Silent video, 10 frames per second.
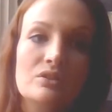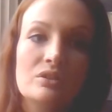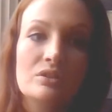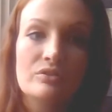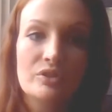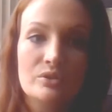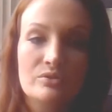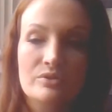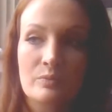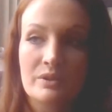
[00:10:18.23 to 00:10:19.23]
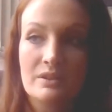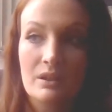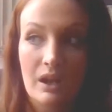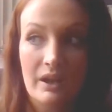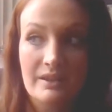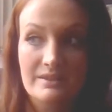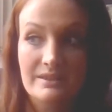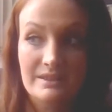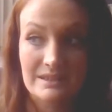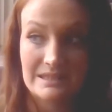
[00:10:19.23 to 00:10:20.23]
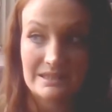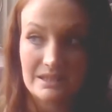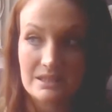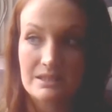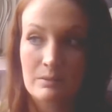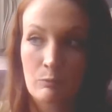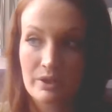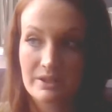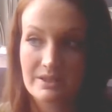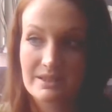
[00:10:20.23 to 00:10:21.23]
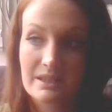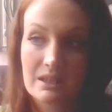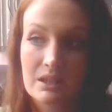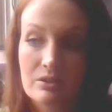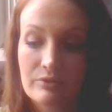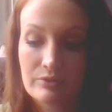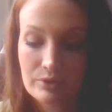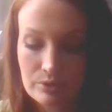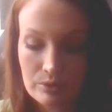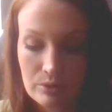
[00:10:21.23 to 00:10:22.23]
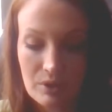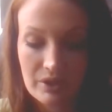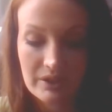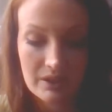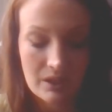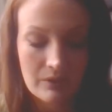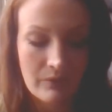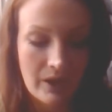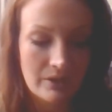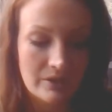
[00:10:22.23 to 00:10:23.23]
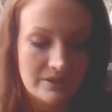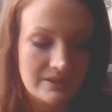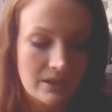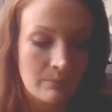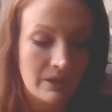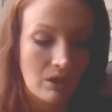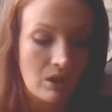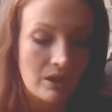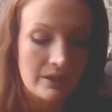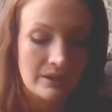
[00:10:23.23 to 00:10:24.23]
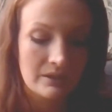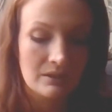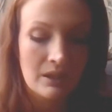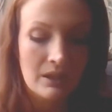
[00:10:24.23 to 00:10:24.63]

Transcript: to diffuse when I can see someone is getting the flu or getting a virus coming on,